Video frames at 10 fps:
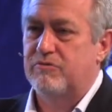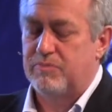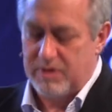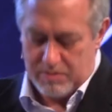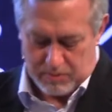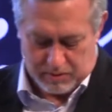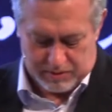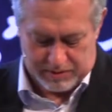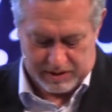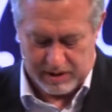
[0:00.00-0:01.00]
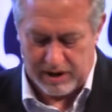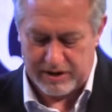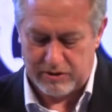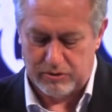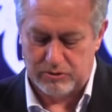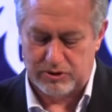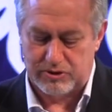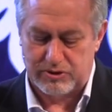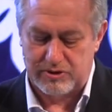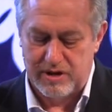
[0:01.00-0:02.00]
of people that God
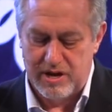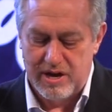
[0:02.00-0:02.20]
uses.